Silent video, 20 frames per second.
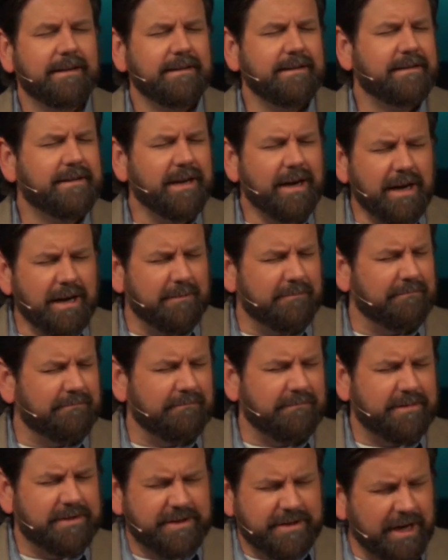
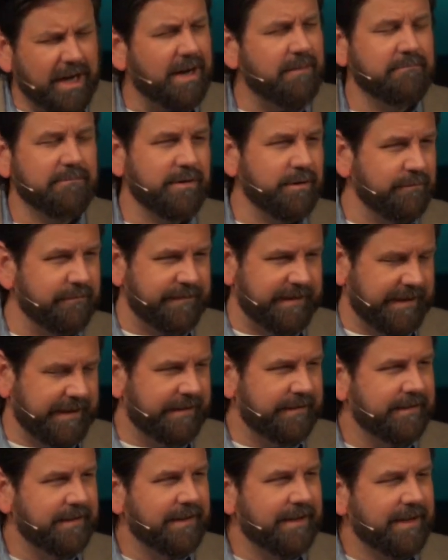Dumb, dumb
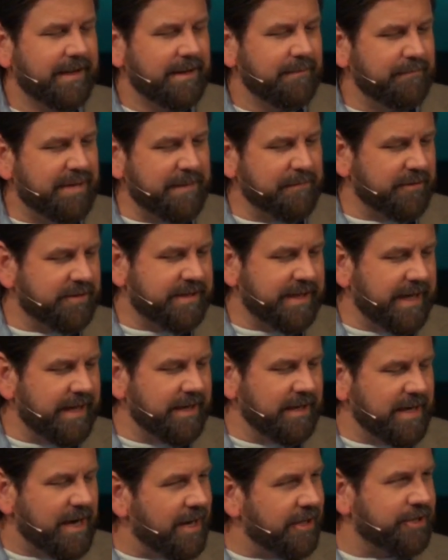movie. People say
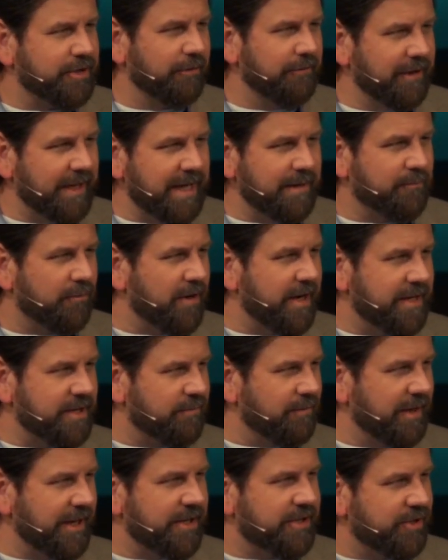Nacho Libre
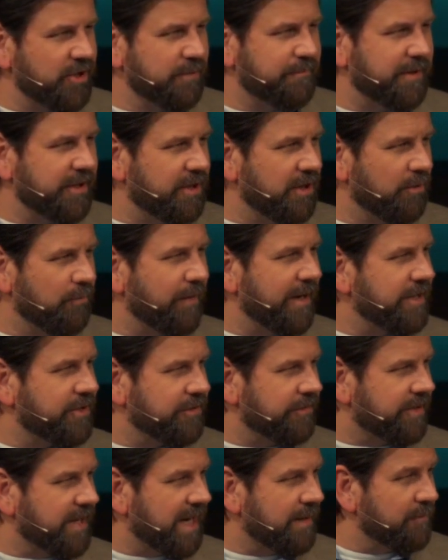is really stupid. Don't
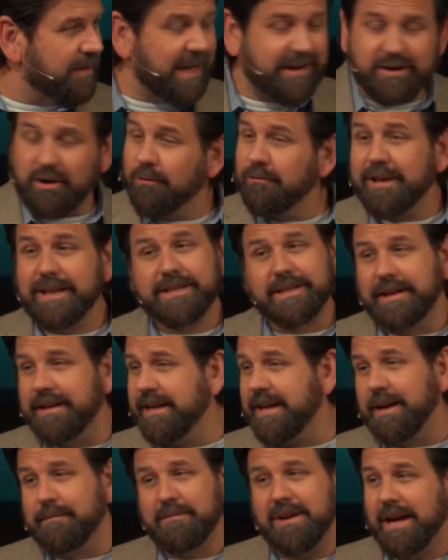waste your time with that. Don't listen to
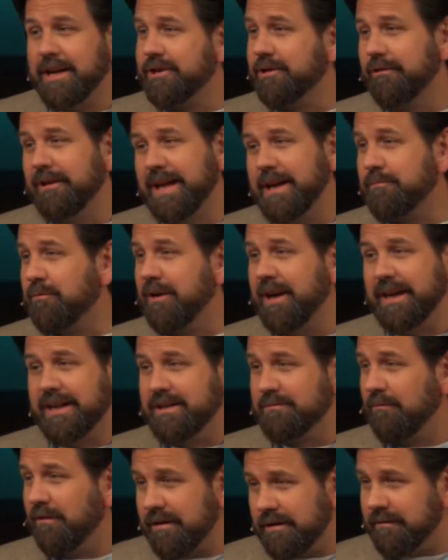them. Nacho Libre
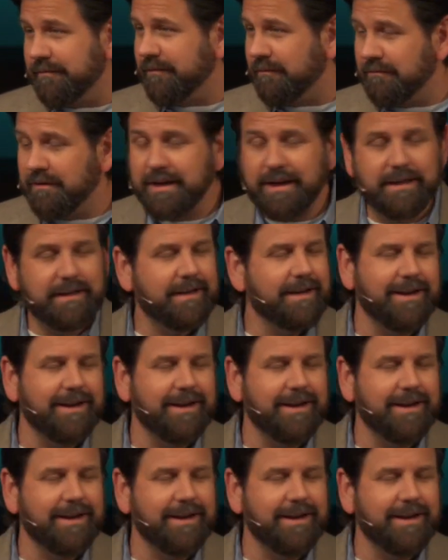is wonderful, right?